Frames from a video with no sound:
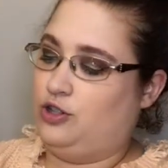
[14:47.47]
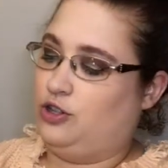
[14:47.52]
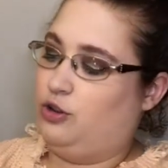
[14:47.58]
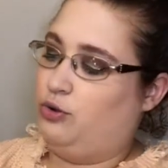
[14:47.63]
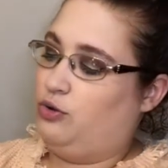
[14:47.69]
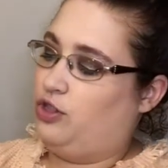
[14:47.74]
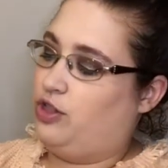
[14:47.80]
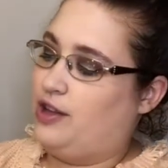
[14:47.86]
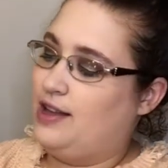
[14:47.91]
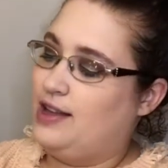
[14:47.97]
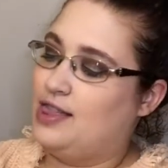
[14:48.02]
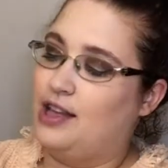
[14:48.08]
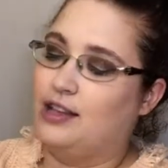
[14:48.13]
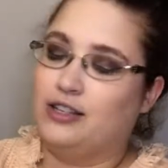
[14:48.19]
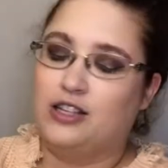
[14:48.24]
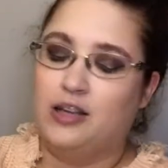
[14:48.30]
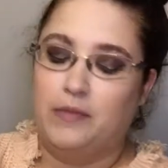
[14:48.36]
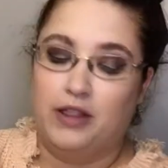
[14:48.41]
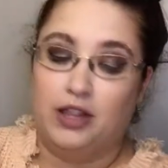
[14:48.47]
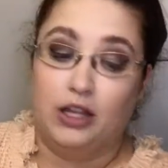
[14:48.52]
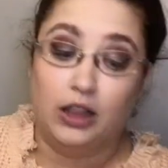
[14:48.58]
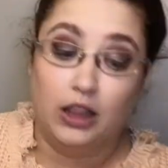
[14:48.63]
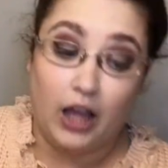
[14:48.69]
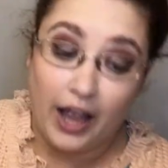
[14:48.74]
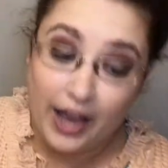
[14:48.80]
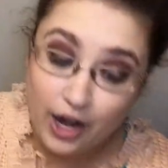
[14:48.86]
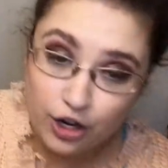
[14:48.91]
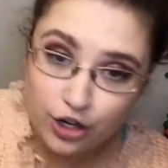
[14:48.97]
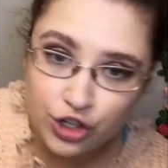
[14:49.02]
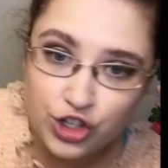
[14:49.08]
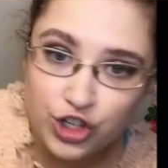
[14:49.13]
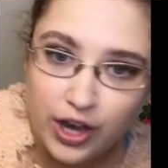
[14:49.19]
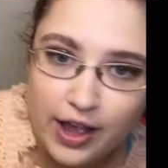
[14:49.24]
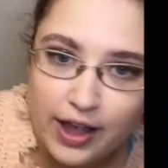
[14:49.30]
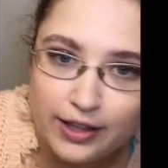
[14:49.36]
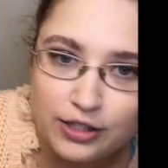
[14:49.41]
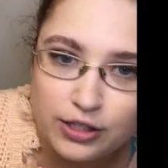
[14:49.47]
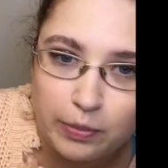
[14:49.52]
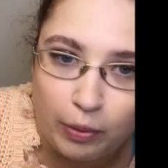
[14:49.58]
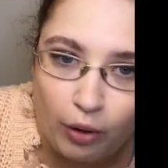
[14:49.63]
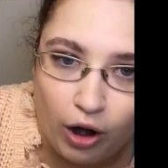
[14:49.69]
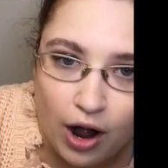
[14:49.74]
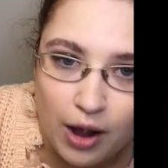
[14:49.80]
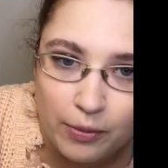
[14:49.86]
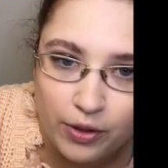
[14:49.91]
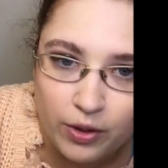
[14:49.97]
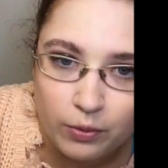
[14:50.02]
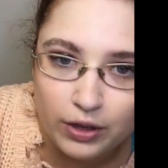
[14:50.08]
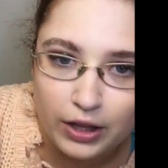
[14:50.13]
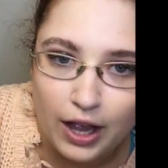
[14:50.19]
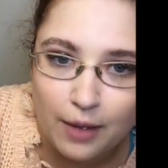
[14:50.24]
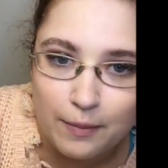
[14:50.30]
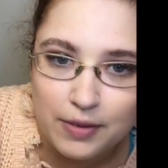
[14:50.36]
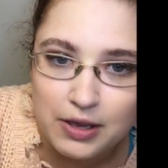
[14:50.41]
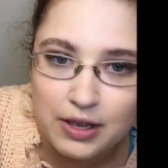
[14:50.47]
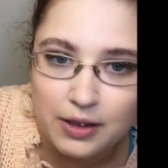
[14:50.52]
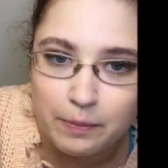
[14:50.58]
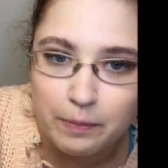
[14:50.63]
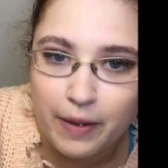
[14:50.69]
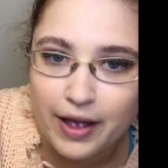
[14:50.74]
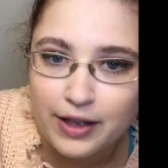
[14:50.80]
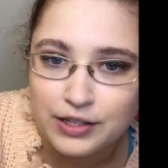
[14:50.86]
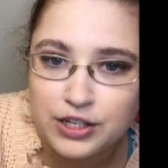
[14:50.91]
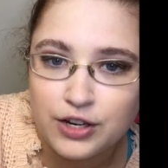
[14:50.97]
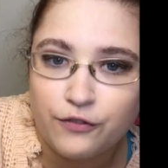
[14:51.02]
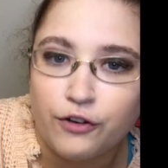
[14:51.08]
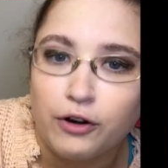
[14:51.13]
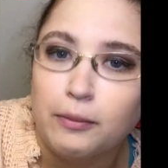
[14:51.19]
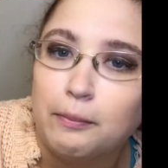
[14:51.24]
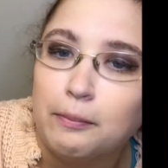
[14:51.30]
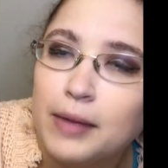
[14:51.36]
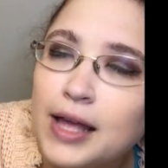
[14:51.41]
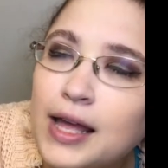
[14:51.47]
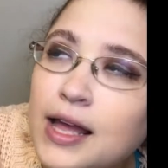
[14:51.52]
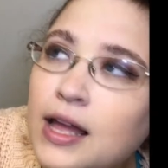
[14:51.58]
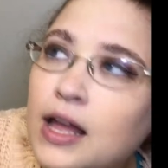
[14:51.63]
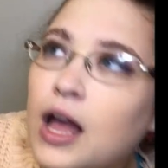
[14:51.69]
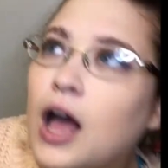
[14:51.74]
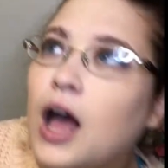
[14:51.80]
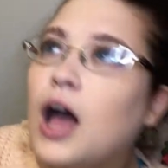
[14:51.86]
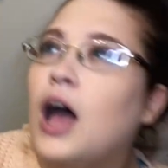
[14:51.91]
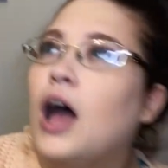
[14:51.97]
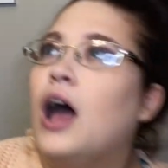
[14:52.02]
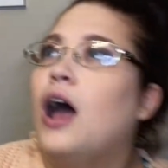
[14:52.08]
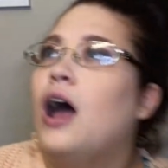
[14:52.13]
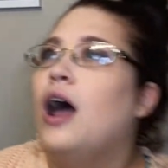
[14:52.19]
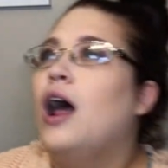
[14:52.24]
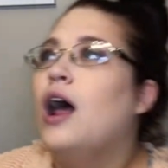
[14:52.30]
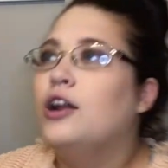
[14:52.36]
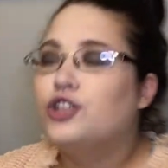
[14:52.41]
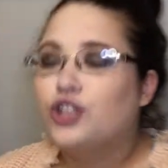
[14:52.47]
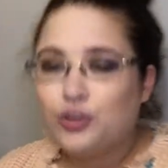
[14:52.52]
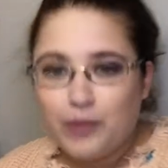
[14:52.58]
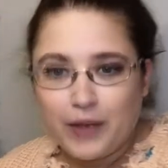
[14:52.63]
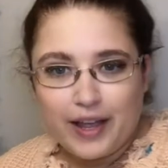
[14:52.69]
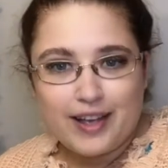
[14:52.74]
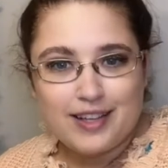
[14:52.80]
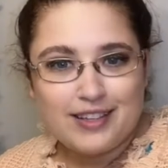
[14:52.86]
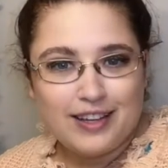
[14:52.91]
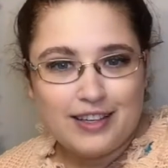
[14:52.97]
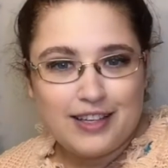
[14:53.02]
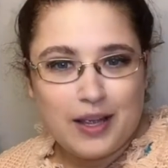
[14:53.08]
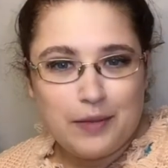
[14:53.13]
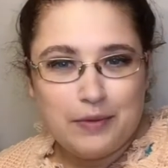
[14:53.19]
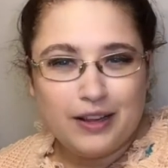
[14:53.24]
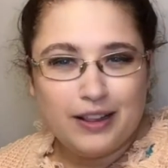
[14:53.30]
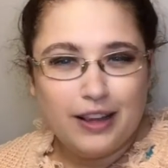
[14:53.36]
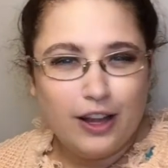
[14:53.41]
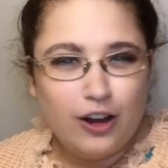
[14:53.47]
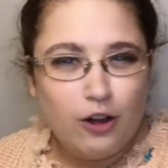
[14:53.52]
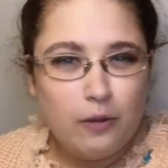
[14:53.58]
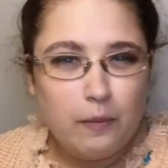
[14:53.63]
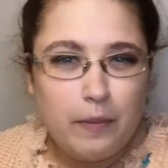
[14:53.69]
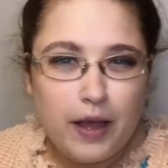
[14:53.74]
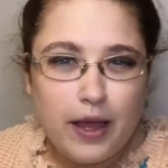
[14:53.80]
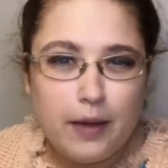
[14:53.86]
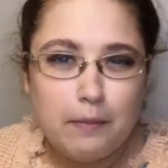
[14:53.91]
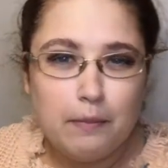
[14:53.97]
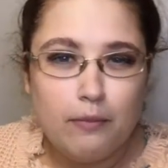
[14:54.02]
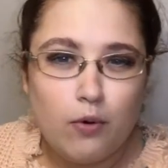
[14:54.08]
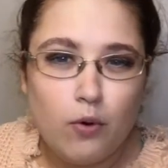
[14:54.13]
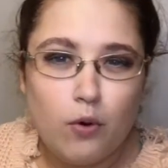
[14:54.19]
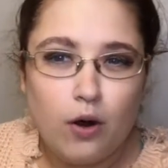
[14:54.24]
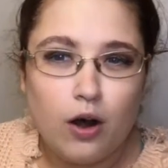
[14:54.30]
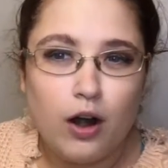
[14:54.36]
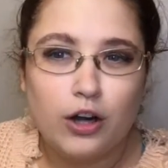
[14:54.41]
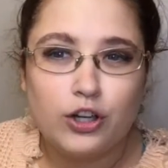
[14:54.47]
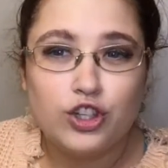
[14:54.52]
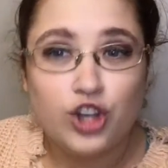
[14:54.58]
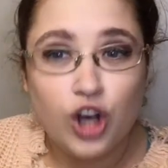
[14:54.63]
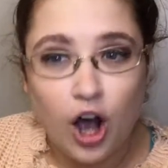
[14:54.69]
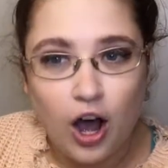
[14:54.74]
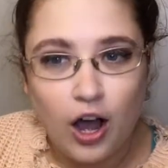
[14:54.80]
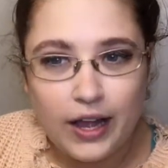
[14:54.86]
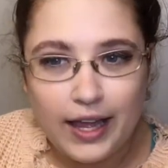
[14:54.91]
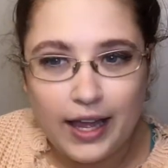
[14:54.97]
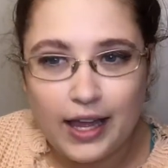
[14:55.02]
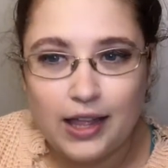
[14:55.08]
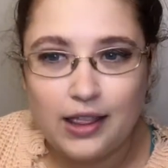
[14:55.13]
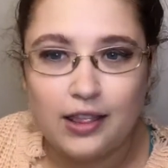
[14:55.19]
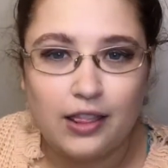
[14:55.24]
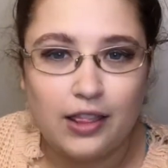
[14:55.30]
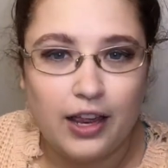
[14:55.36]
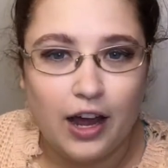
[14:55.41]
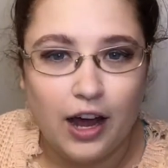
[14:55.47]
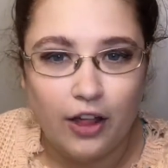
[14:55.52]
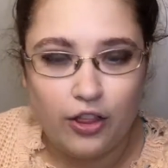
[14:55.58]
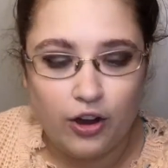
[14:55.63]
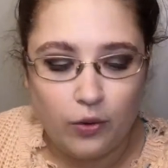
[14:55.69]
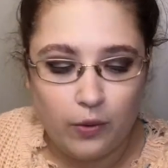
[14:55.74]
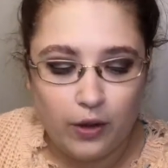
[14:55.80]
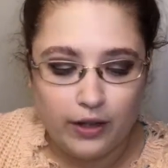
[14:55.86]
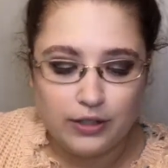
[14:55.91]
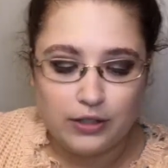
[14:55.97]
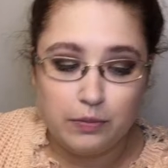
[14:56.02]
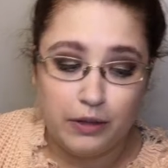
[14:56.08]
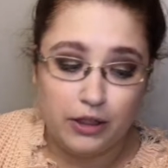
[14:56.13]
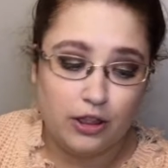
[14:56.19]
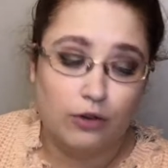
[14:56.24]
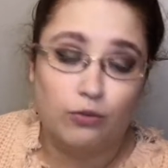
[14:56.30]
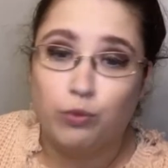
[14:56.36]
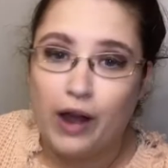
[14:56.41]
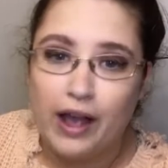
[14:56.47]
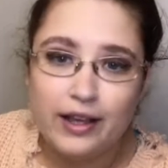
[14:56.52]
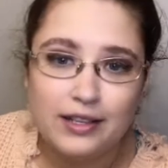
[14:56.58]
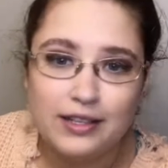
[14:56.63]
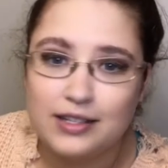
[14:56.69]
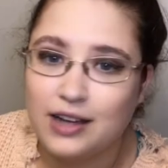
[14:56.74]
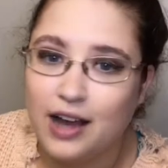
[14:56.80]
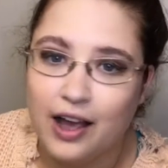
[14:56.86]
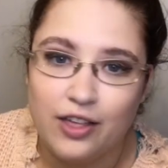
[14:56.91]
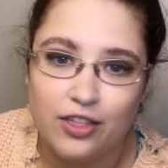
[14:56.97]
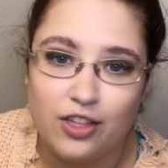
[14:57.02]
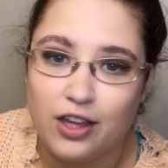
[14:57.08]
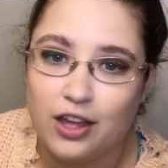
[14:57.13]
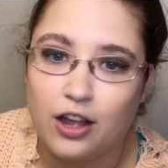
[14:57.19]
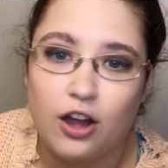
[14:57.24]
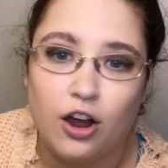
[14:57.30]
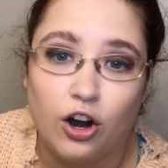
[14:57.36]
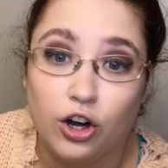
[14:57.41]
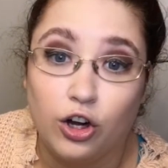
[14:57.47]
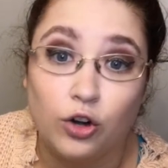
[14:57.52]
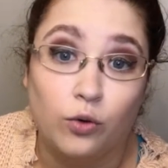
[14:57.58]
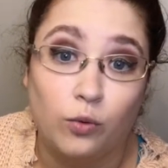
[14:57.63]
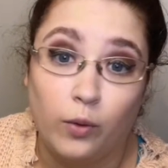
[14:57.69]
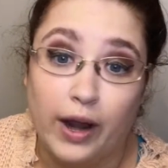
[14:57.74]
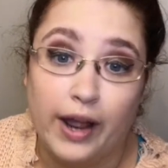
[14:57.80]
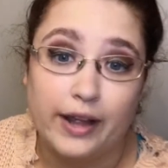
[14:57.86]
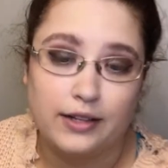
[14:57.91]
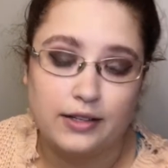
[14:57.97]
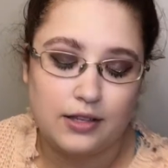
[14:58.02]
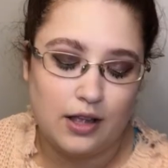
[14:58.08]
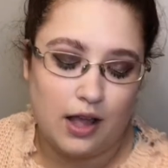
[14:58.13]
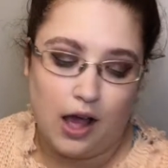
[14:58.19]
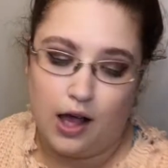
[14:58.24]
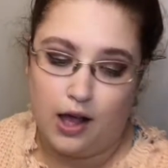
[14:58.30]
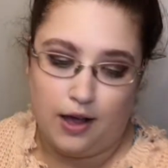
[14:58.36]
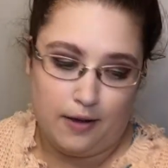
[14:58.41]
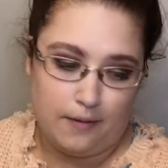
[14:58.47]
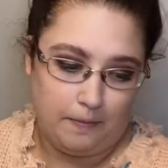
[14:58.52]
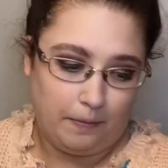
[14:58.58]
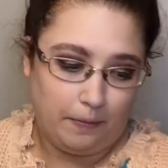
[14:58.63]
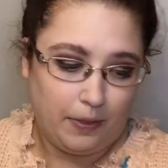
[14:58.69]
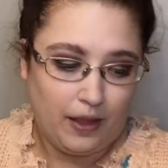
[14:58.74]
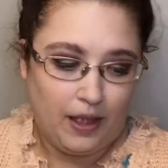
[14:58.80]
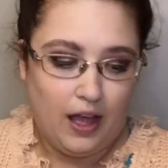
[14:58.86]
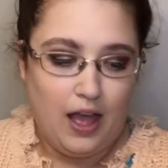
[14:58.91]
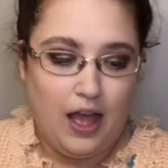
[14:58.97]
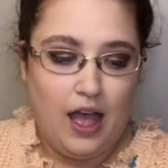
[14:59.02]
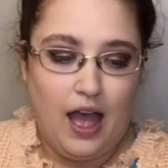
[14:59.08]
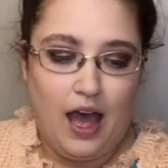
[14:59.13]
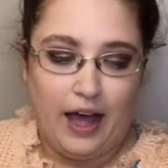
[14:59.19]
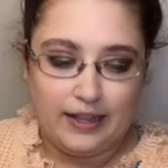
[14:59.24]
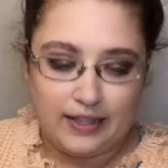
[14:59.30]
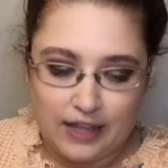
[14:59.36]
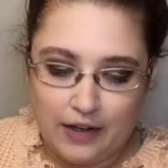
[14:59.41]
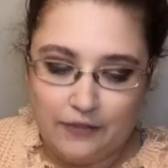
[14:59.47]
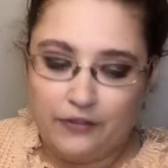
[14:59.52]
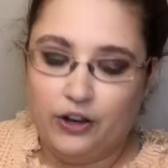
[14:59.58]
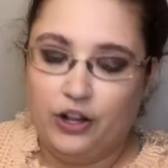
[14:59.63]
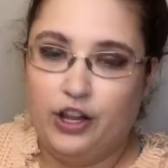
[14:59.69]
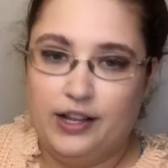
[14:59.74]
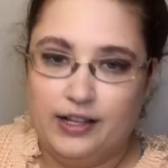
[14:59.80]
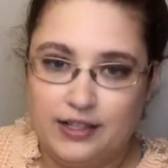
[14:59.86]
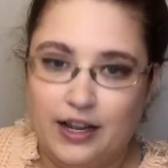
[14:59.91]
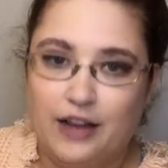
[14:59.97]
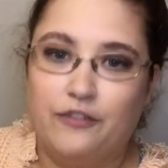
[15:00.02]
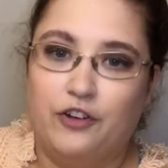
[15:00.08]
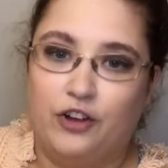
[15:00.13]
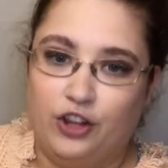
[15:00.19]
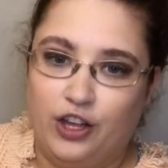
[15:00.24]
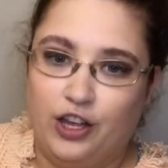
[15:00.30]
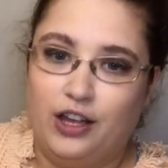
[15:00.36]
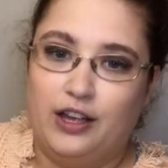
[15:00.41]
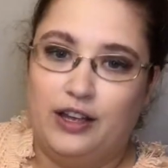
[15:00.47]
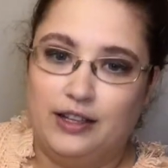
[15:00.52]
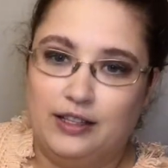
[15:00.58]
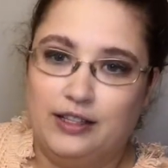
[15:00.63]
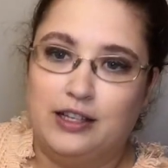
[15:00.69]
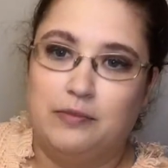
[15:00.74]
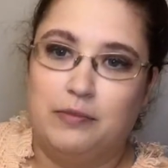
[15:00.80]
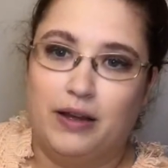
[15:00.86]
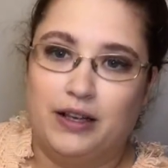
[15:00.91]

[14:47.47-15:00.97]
do think that some of the lighter shades probably will not be best for me, just because they seem a little bit more chalky than the other ones, but the rest I think are great. I definitely can see